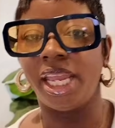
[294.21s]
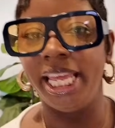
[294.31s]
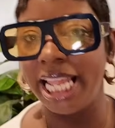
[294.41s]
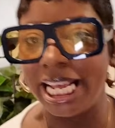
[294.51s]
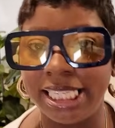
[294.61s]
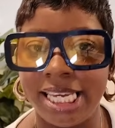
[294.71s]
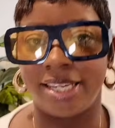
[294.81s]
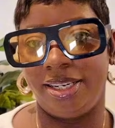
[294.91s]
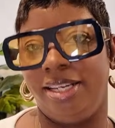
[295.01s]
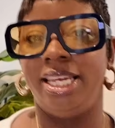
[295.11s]
and that's
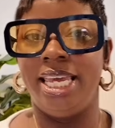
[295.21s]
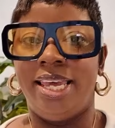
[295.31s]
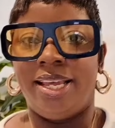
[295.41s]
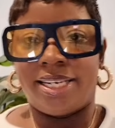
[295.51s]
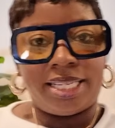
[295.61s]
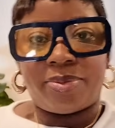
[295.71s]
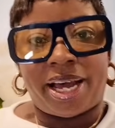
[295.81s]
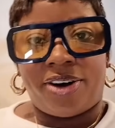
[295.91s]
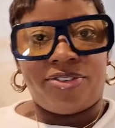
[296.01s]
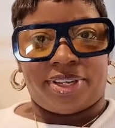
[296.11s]
it. that's my
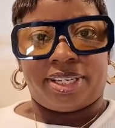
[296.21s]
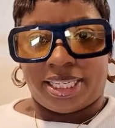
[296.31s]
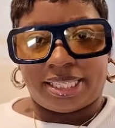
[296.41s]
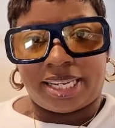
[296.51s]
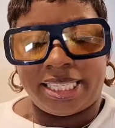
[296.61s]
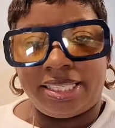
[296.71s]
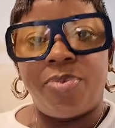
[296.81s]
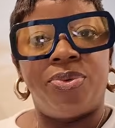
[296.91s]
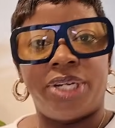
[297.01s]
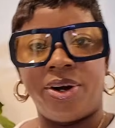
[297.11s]
outfit. It's like
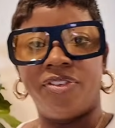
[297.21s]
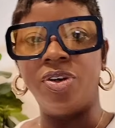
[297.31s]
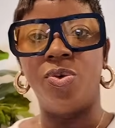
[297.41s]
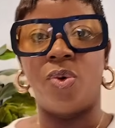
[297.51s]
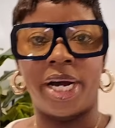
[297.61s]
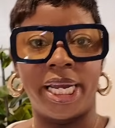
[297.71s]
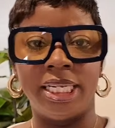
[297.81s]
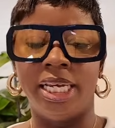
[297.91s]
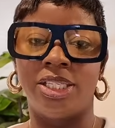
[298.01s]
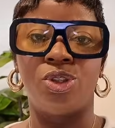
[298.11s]
simple. Now if you want
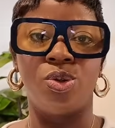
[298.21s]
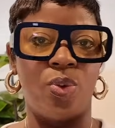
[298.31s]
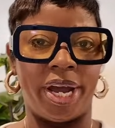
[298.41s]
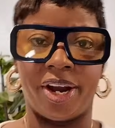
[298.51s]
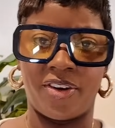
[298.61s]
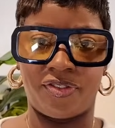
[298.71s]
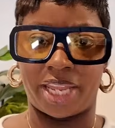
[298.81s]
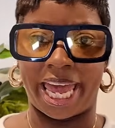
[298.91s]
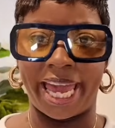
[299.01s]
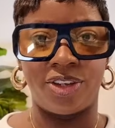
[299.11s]
to wear a
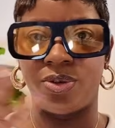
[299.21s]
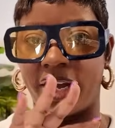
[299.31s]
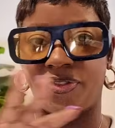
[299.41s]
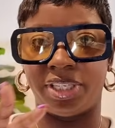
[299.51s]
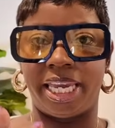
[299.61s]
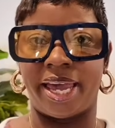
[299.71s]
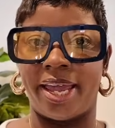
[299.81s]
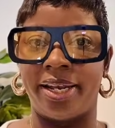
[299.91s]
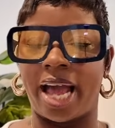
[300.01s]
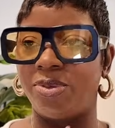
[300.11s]
flat, you definitely
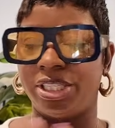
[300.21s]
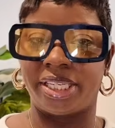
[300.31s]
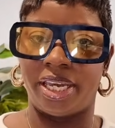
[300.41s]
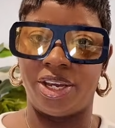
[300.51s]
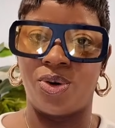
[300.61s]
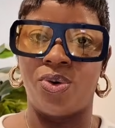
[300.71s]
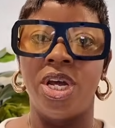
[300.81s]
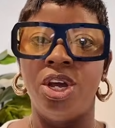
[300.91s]
can. I'm just a heel